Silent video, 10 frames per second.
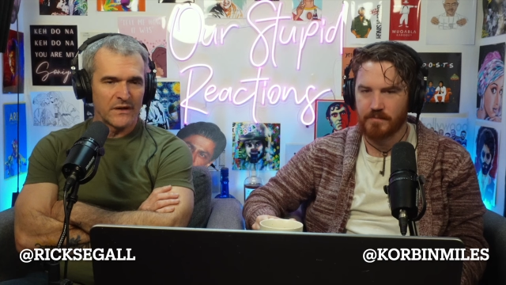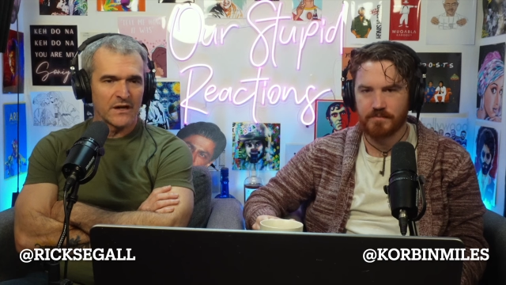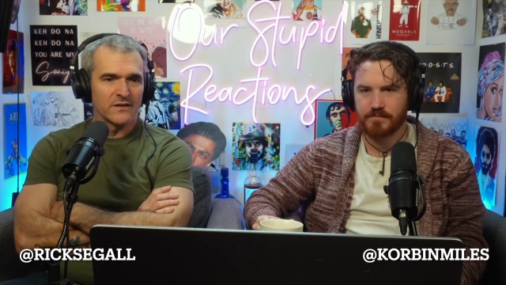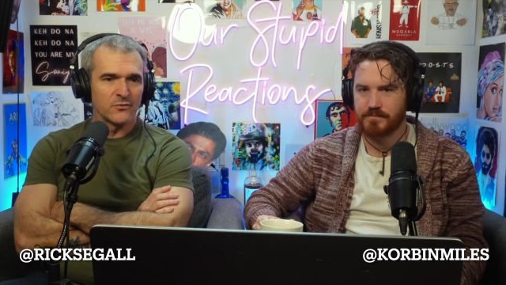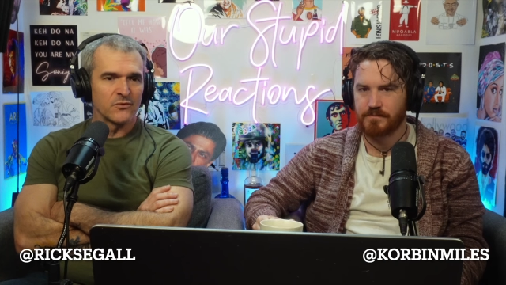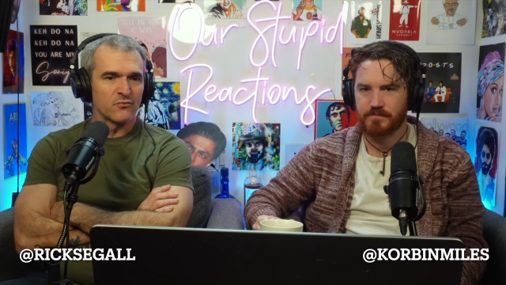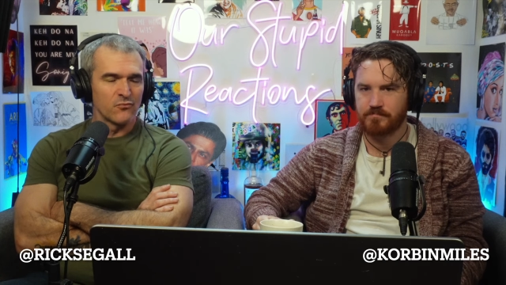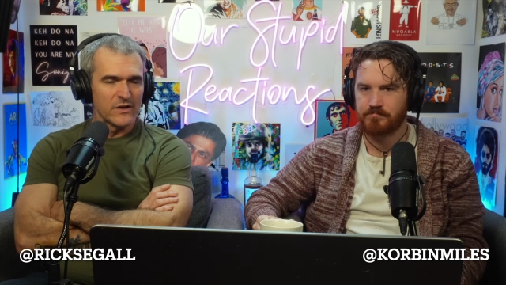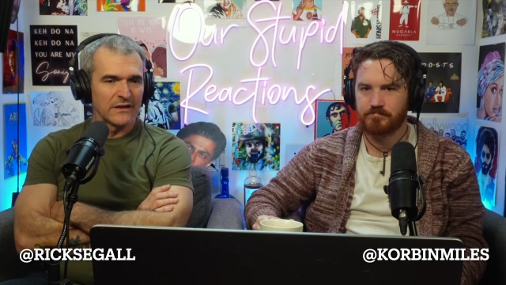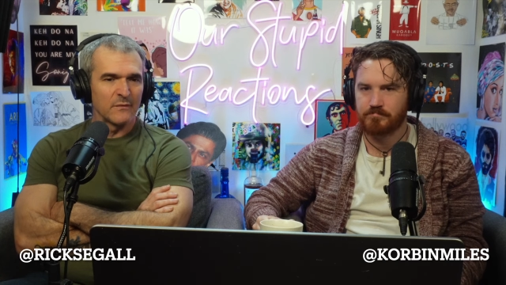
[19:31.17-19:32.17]
Speaker 1: Because it was
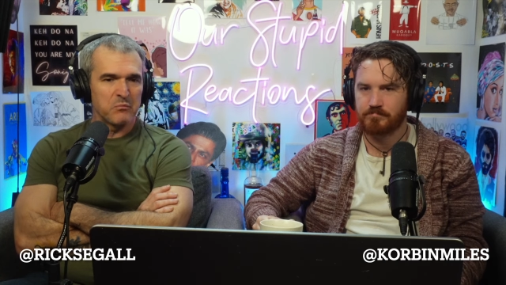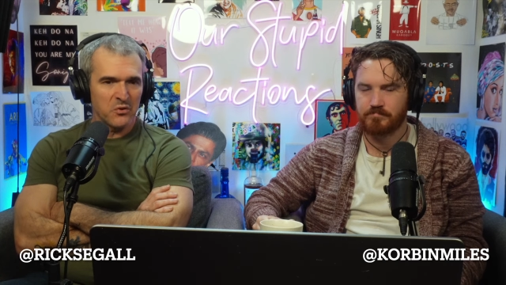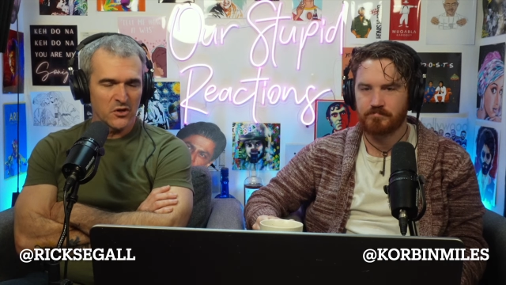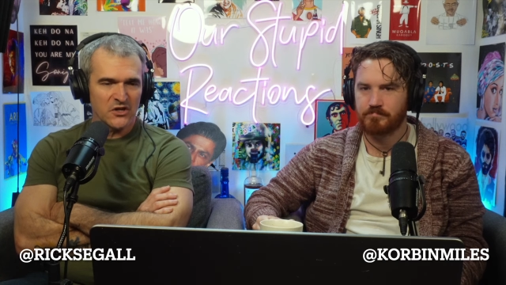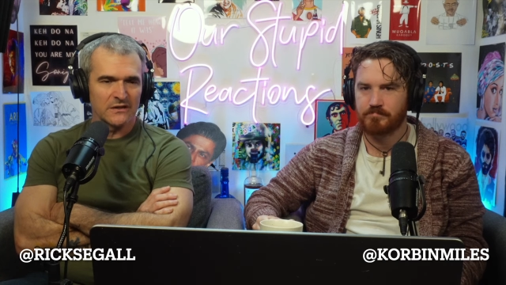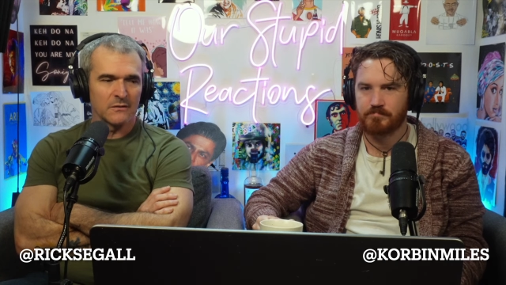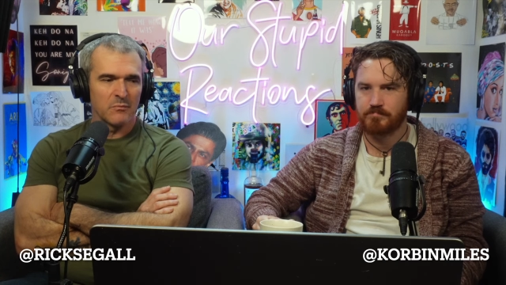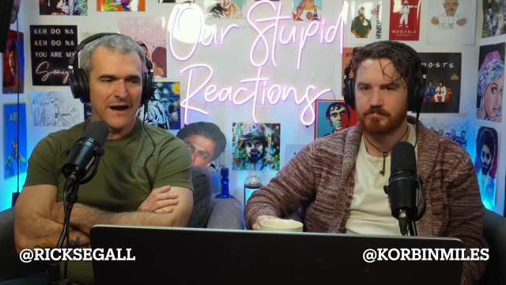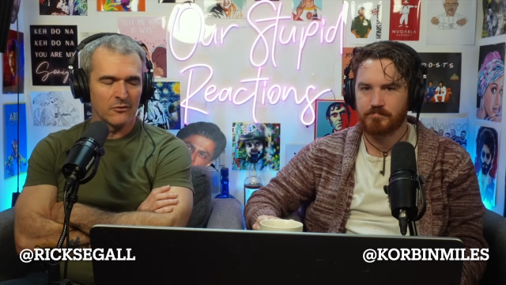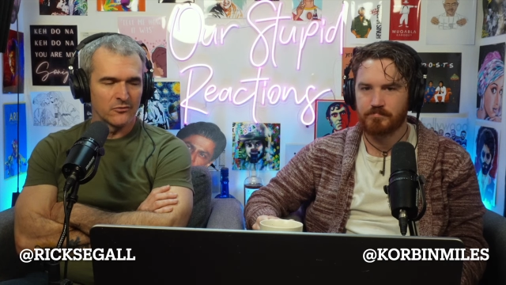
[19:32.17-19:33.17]
really pushing the
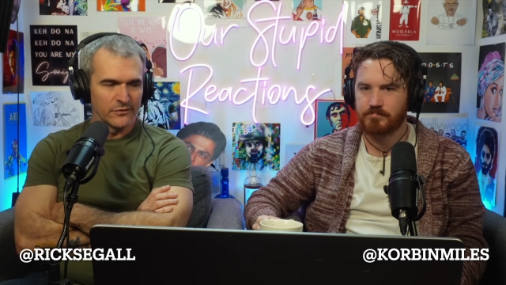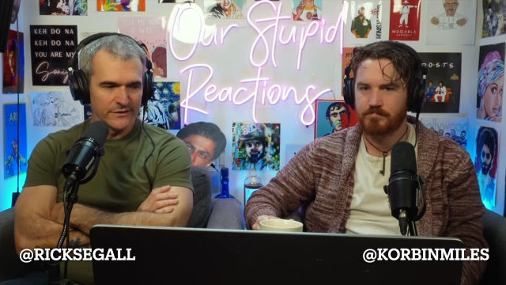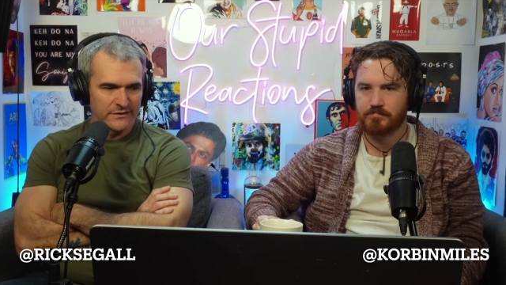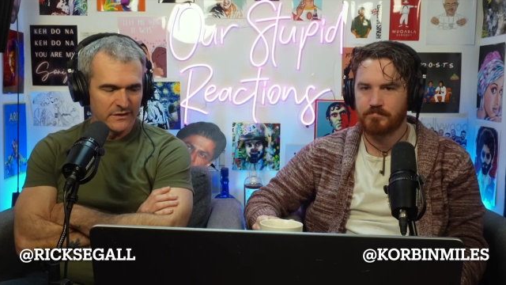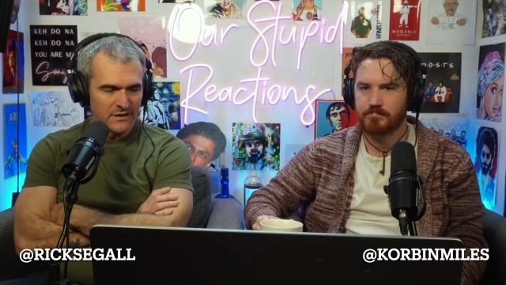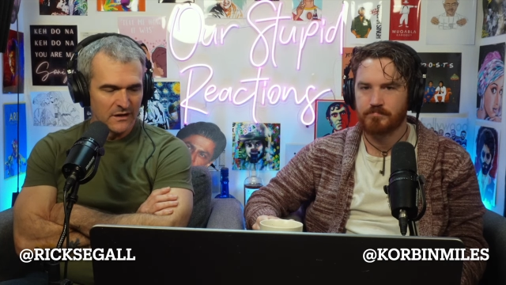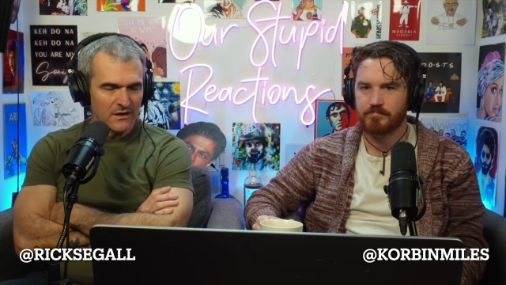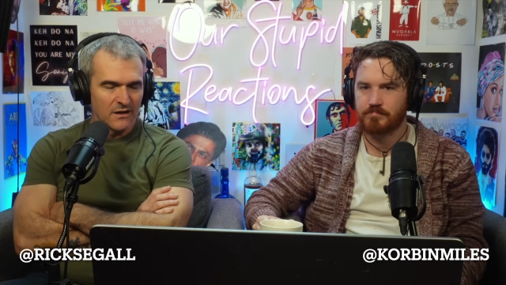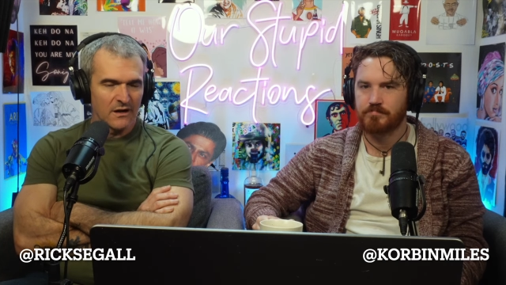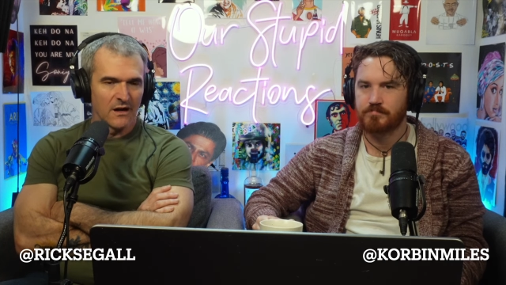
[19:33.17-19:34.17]
boundaries
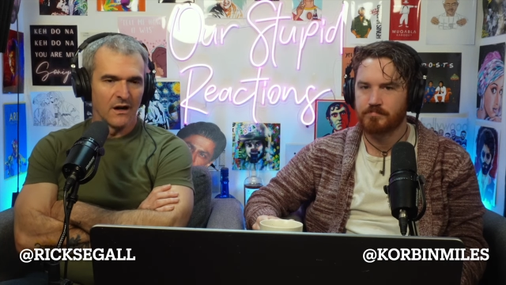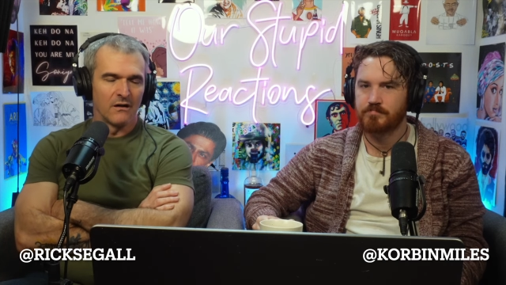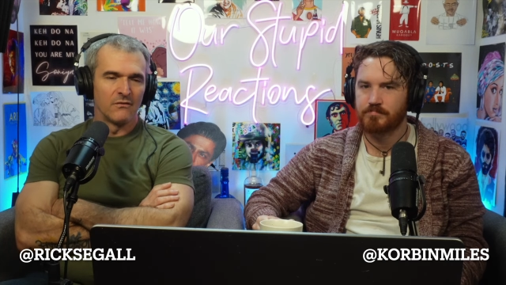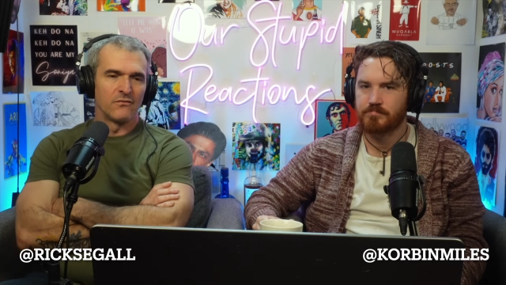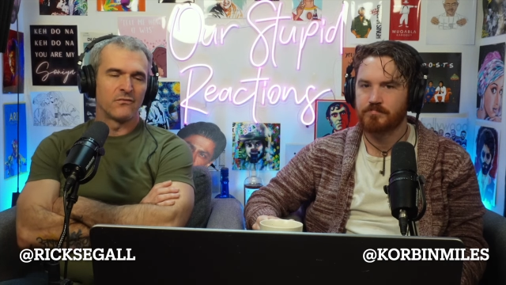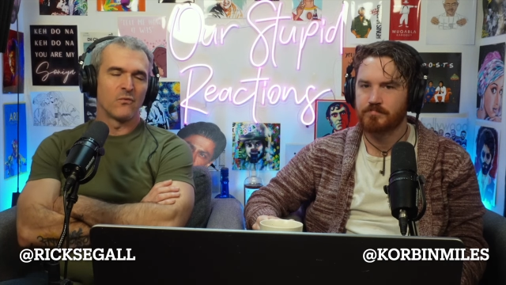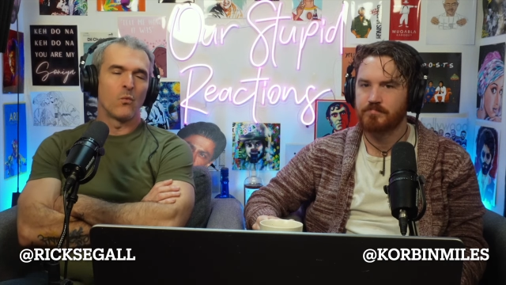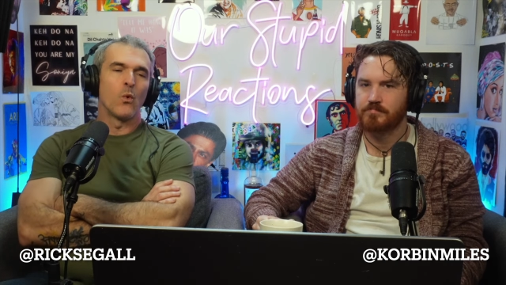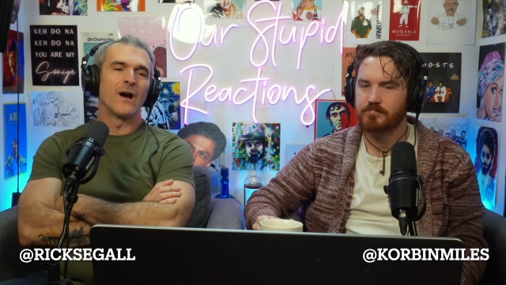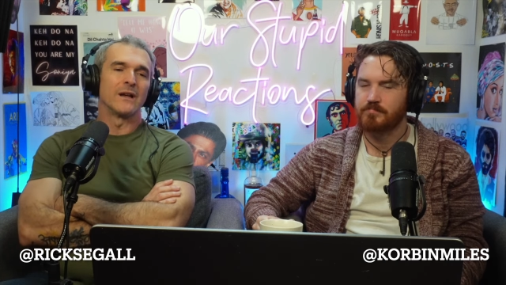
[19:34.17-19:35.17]
of
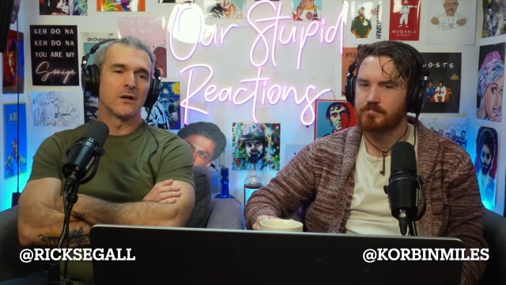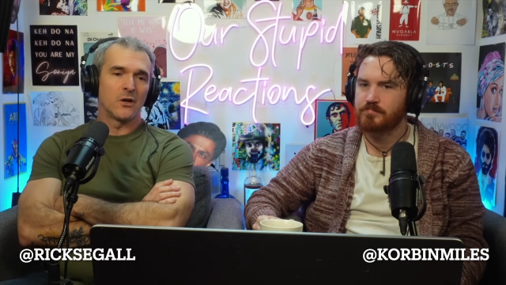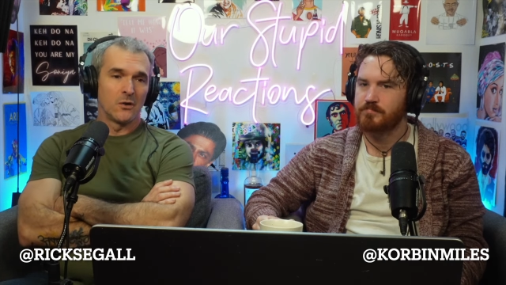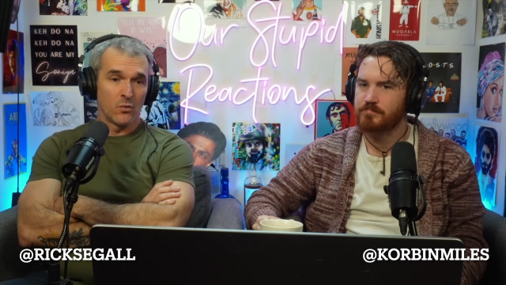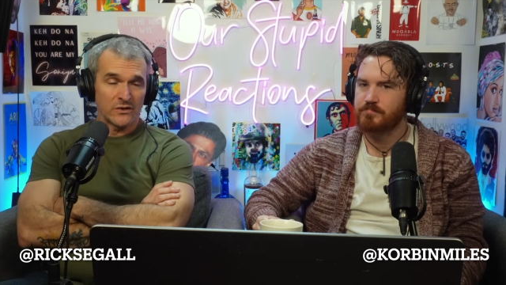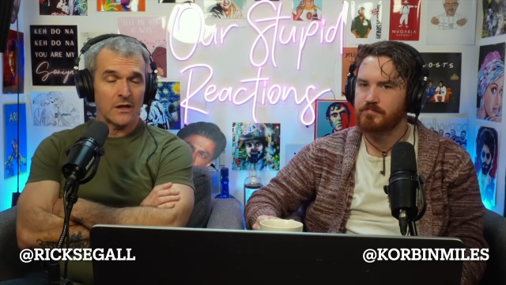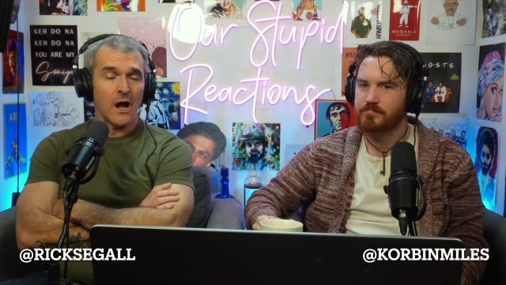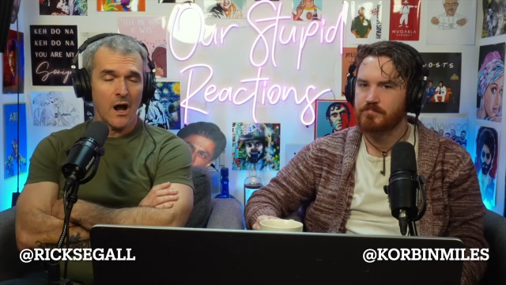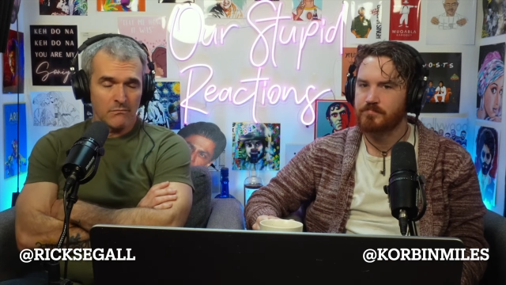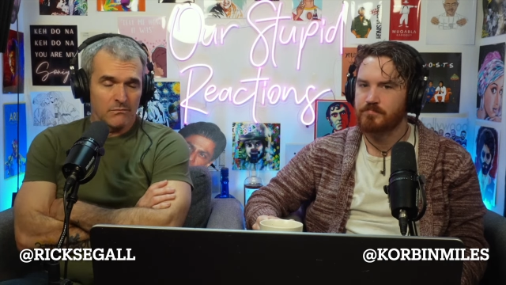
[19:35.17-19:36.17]
what was a
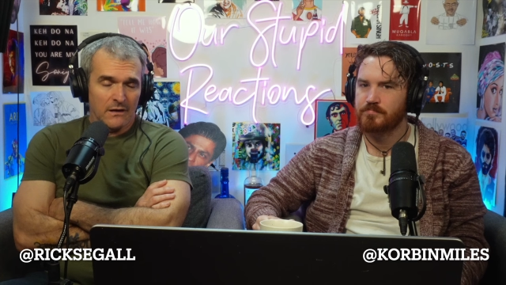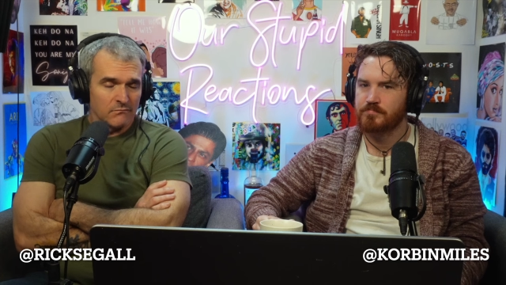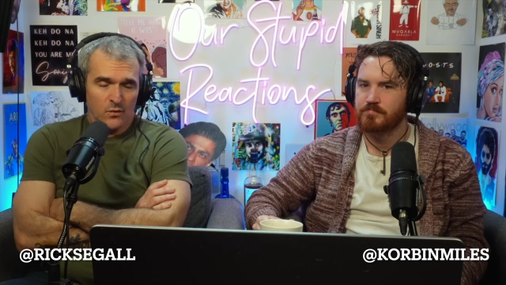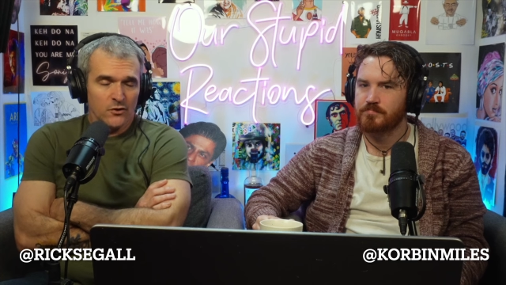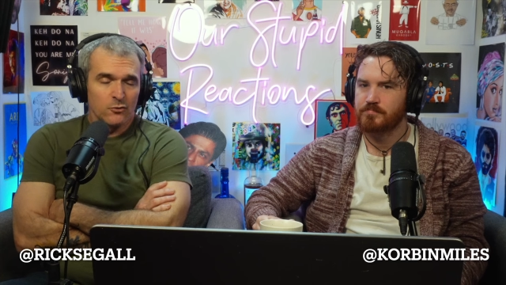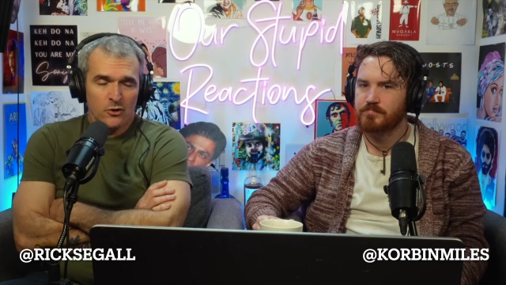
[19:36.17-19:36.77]
co what you